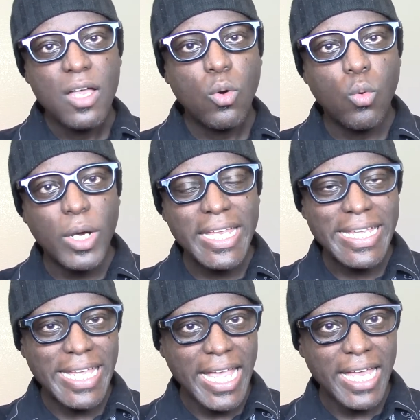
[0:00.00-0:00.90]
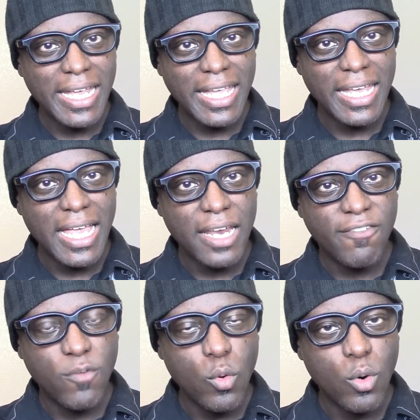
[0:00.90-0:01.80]
what he can and cannot
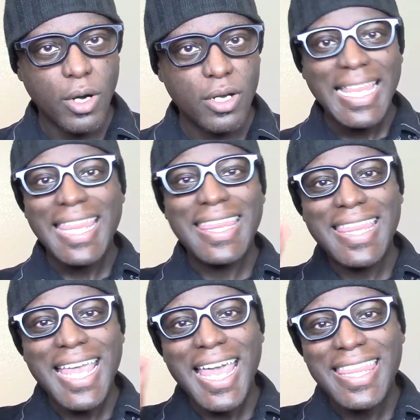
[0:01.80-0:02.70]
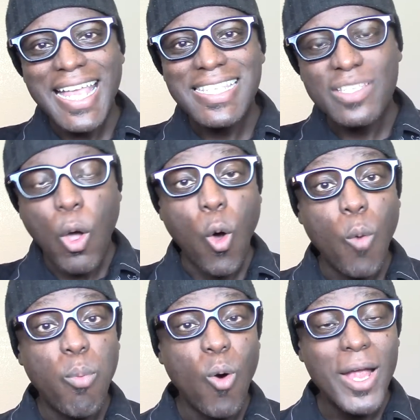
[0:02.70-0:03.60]
afford. That's the whole
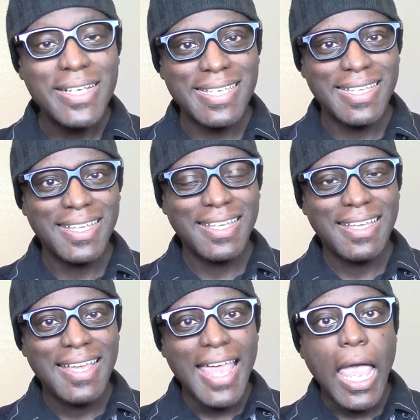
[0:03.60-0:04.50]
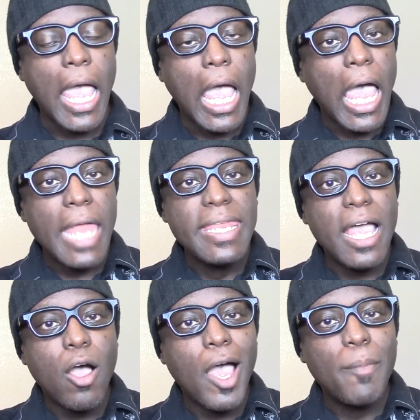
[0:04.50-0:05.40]
point.
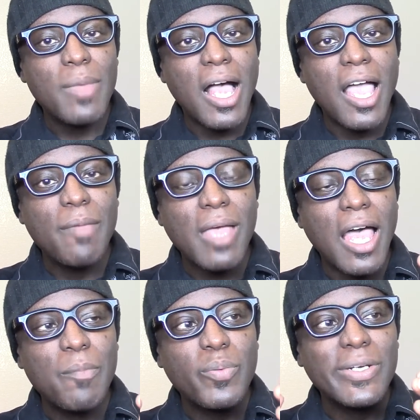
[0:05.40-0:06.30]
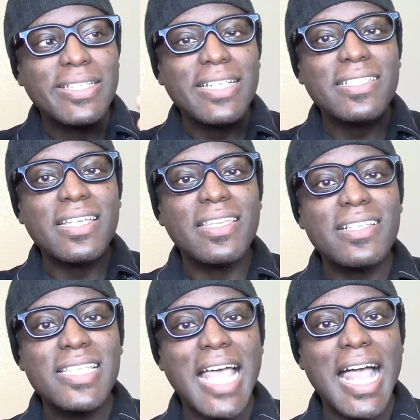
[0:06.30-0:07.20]
Now, I'm predicting
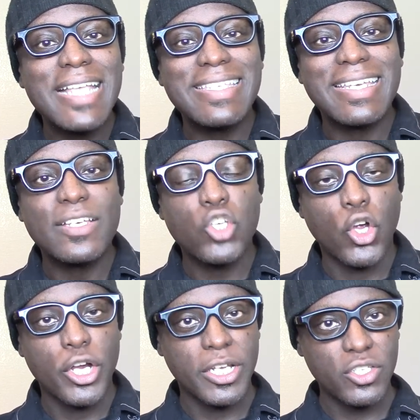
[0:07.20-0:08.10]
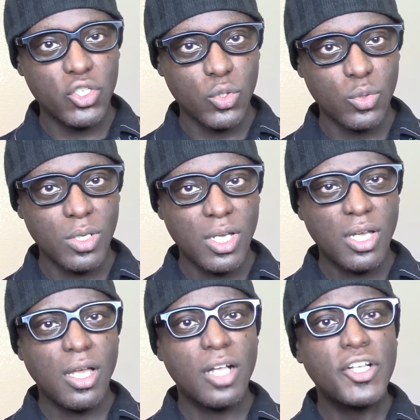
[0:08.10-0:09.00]
this guy is going to turn into
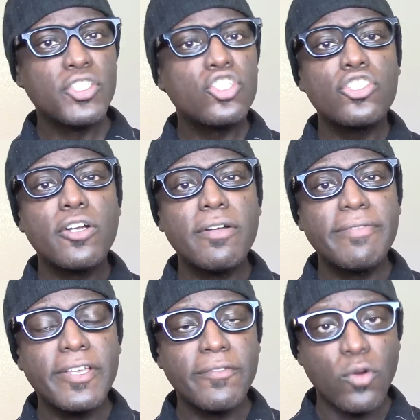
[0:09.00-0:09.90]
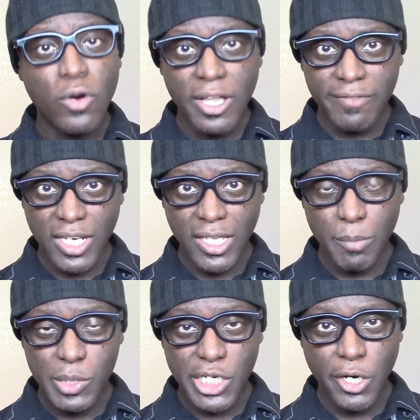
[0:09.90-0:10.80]
a conservative or even a
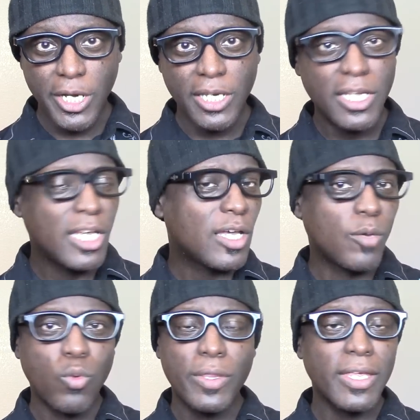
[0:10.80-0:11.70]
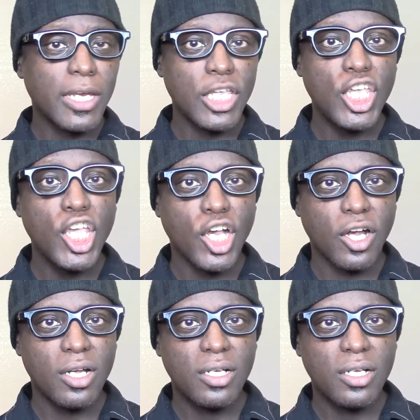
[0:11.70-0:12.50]
libertarian within a year.